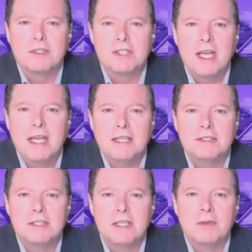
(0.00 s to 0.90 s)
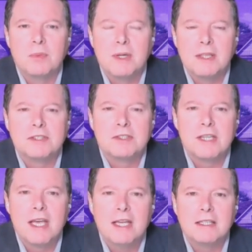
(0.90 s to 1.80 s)
for change in real
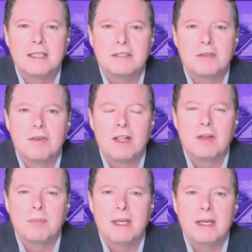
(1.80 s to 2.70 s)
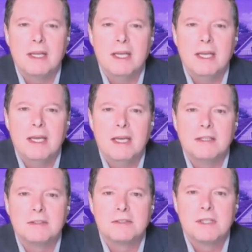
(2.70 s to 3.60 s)
estate development
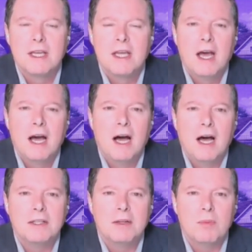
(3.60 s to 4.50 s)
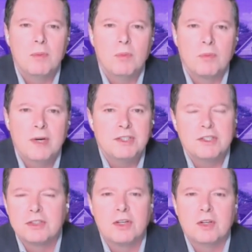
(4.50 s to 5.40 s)
is uh,
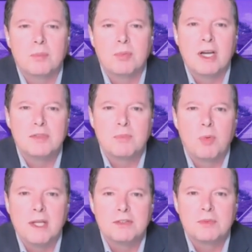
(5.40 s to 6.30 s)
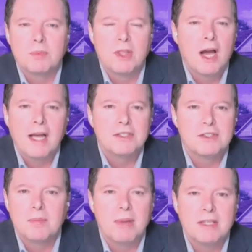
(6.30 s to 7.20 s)
reaching certain price points for the
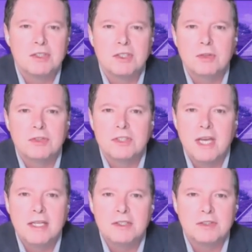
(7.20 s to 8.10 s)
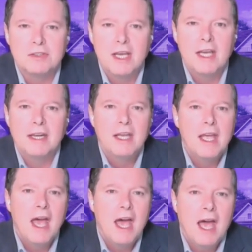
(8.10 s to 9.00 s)
highest and best use changes. And
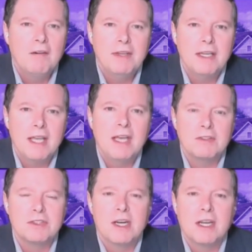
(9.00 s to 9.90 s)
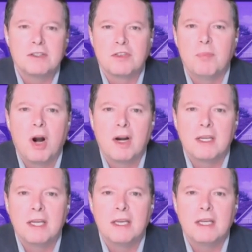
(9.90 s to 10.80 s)
having acres and acres of
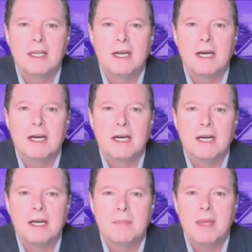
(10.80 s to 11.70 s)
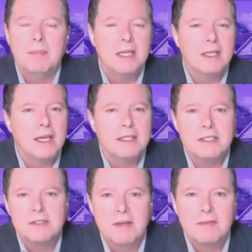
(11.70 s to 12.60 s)
parking, uh, maybe in
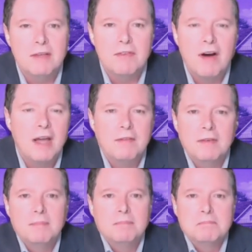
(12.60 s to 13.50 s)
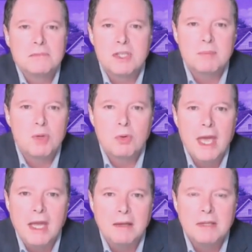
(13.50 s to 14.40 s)
1975, seemed
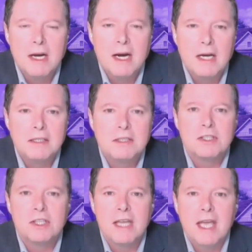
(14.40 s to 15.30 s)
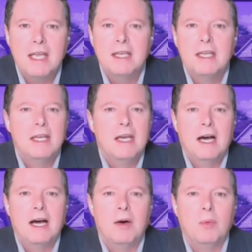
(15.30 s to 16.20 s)
okay. Uh, today,
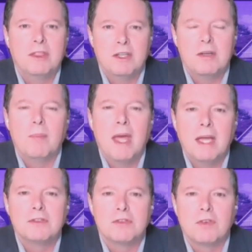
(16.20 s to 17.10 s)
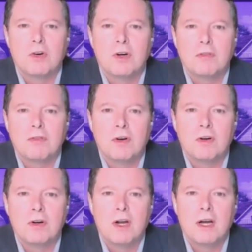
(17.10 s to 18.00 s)
uh, with the demands for
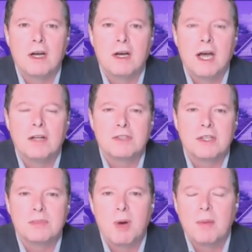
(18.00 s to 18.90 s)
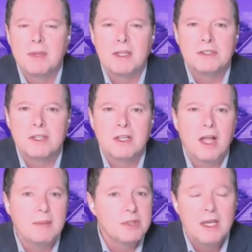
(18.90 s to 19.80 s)
for uh, housing as population
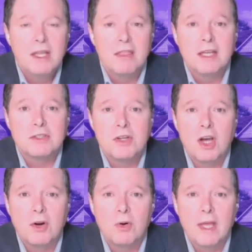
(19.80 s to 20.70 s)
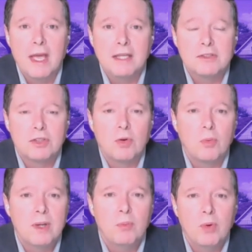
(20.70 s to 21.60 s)
climbs, that's not okay. So
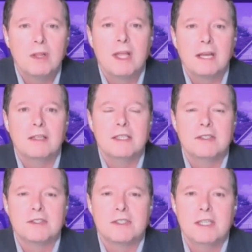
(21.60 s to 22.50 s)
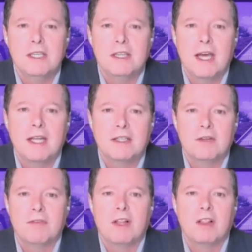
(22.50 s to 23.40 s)
we will likely see that
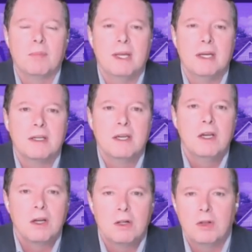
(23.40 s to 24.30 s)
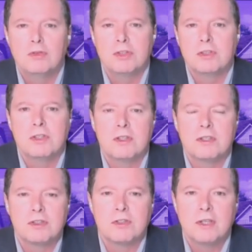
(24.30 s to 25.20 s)
development closer to
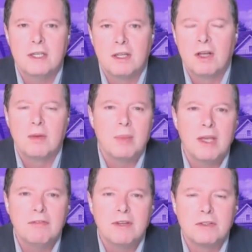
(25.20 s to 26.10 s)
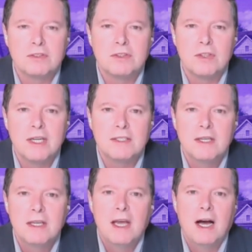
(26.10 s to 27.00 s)
the street along Bayfield Street,
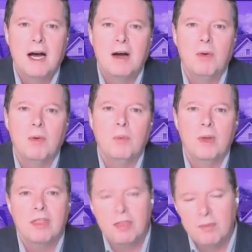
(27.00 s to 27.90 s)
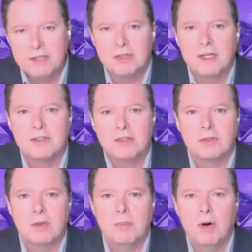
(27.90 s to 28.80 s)
uh, with the residential
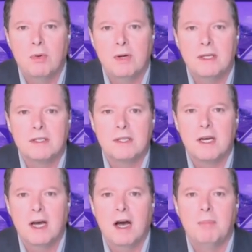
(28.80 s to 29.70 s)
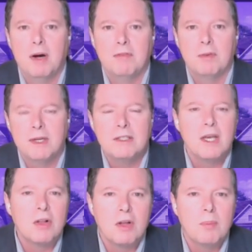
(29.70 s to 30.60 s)
component uh, above the
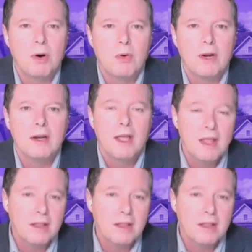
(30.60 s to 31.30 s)
retail component.